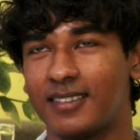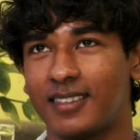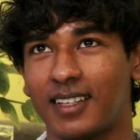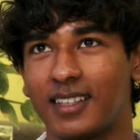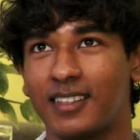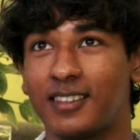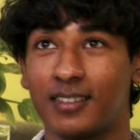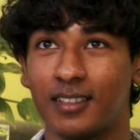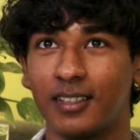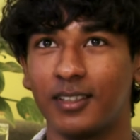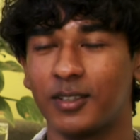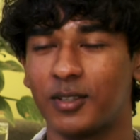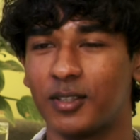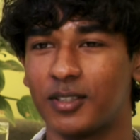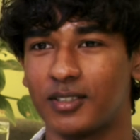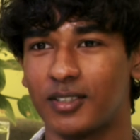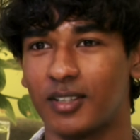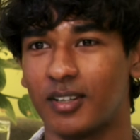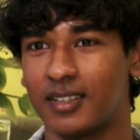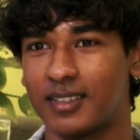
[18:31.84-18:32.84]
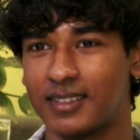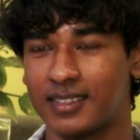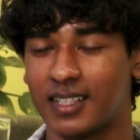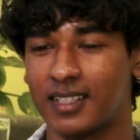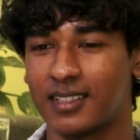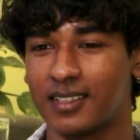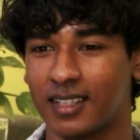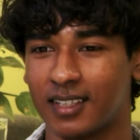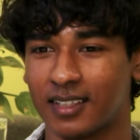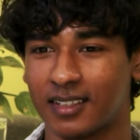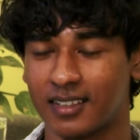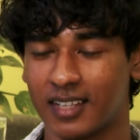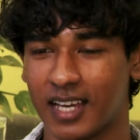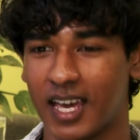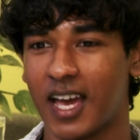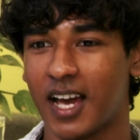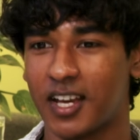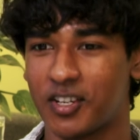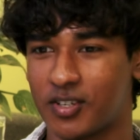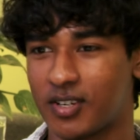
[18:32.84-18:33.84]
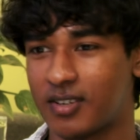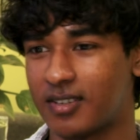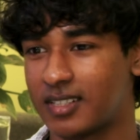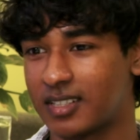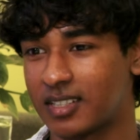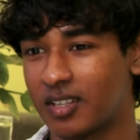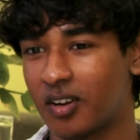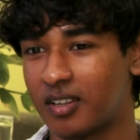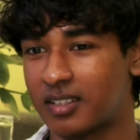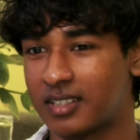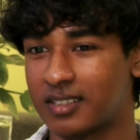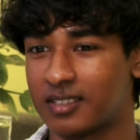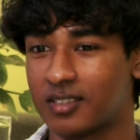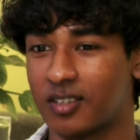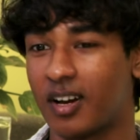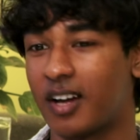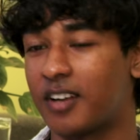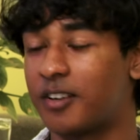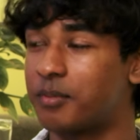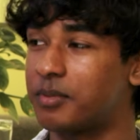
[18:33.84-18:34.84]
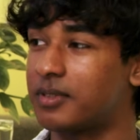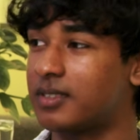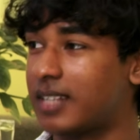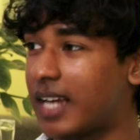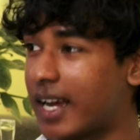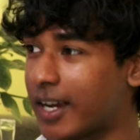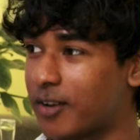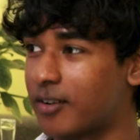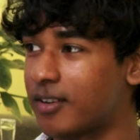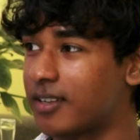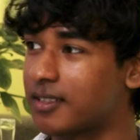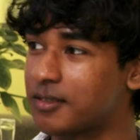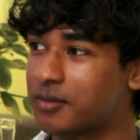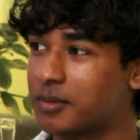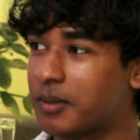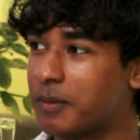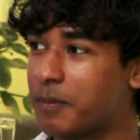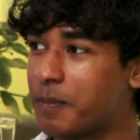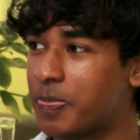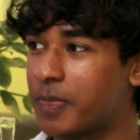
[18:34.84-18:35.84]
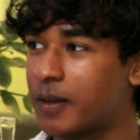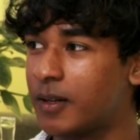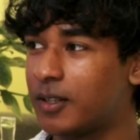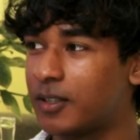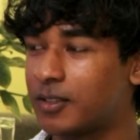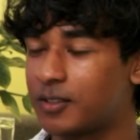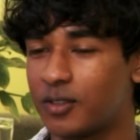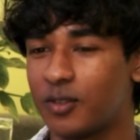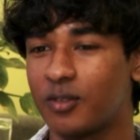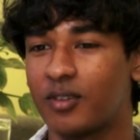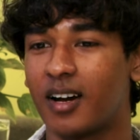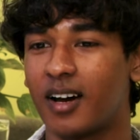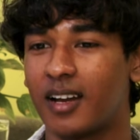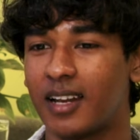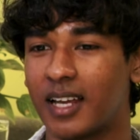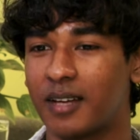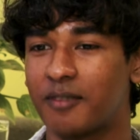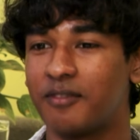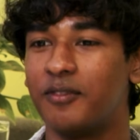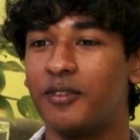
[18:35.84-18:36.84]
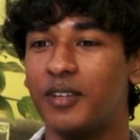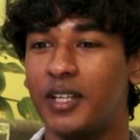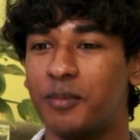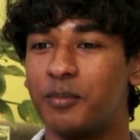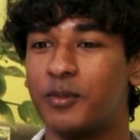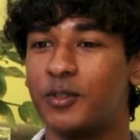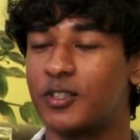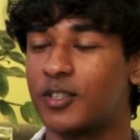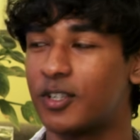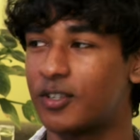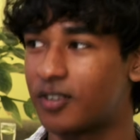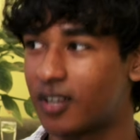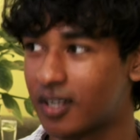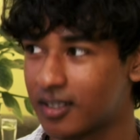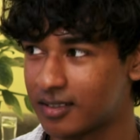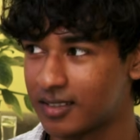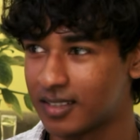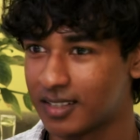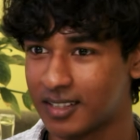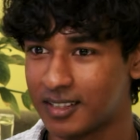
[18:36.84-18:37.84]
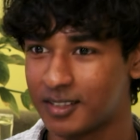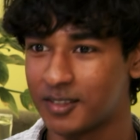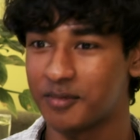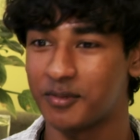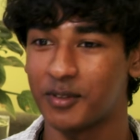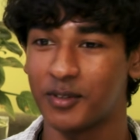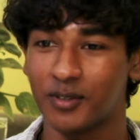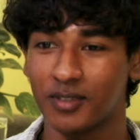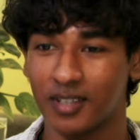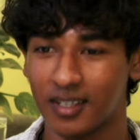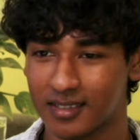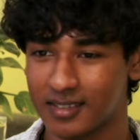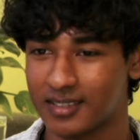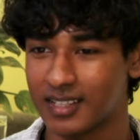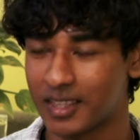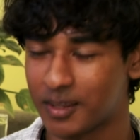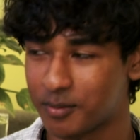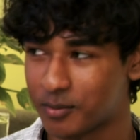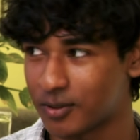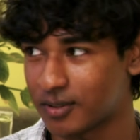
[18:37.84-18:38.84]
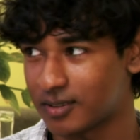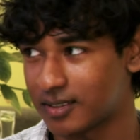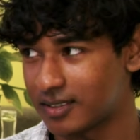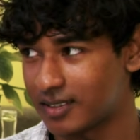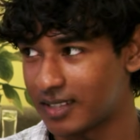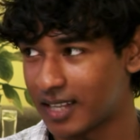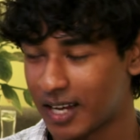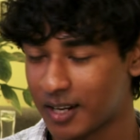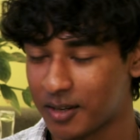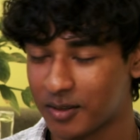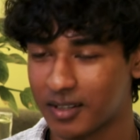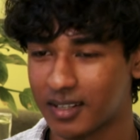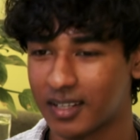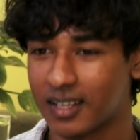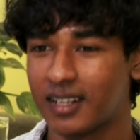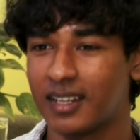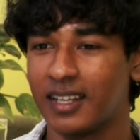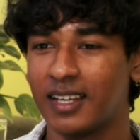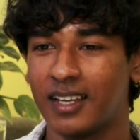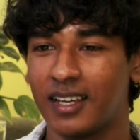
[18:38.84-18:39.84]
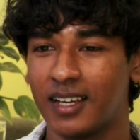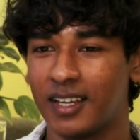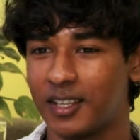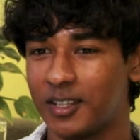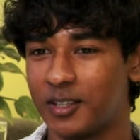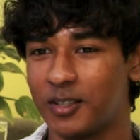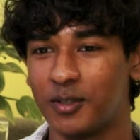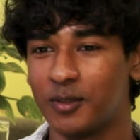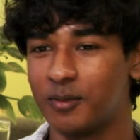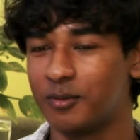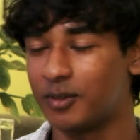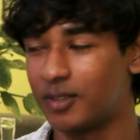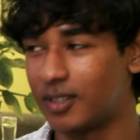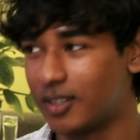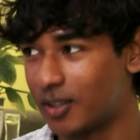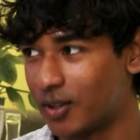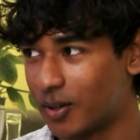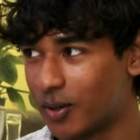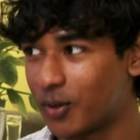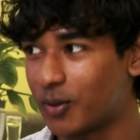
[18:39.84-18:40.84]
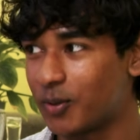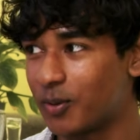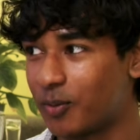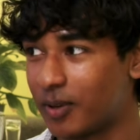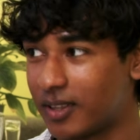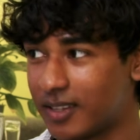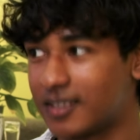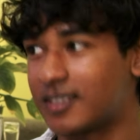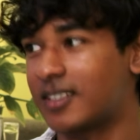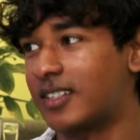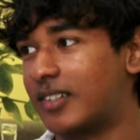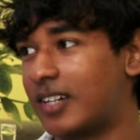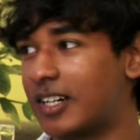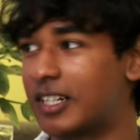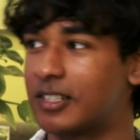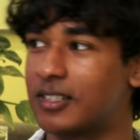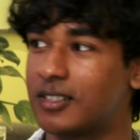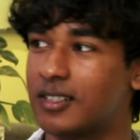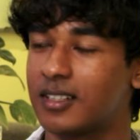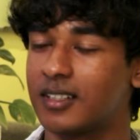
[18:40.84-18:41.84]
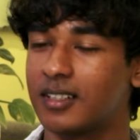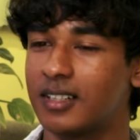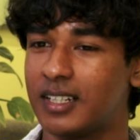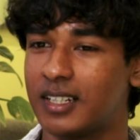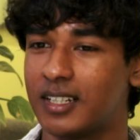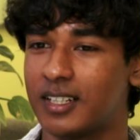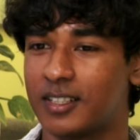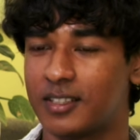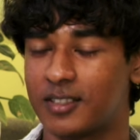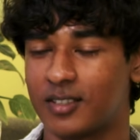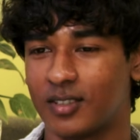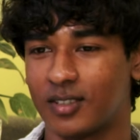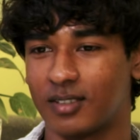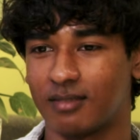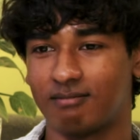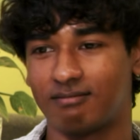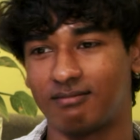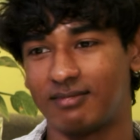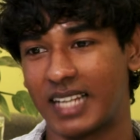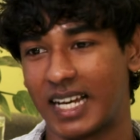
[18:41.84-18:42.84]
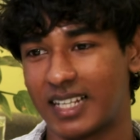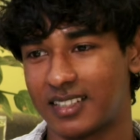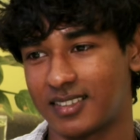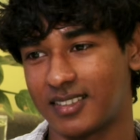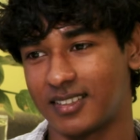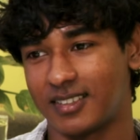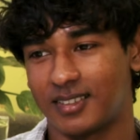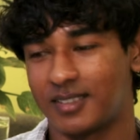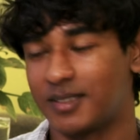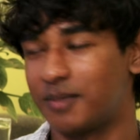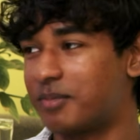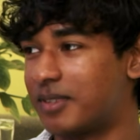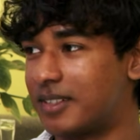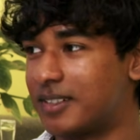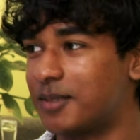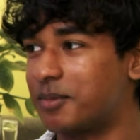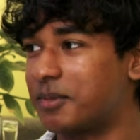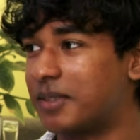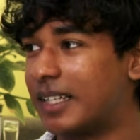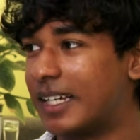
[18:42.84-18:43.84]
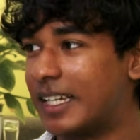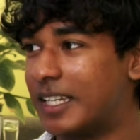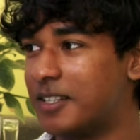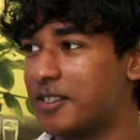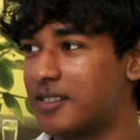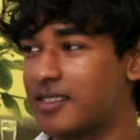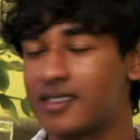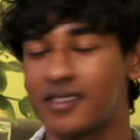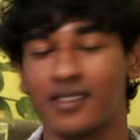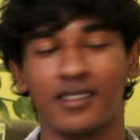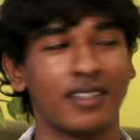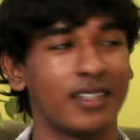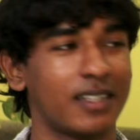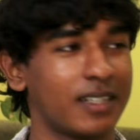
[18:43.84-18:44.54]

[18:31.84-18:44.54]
it still goes on. It says like AI generated content is not 100% accurate as well. So you can't like fully put your trust in it. So if you don't understand the process they're doing it, you would know whether it's correct or not. So that's just the principle I use.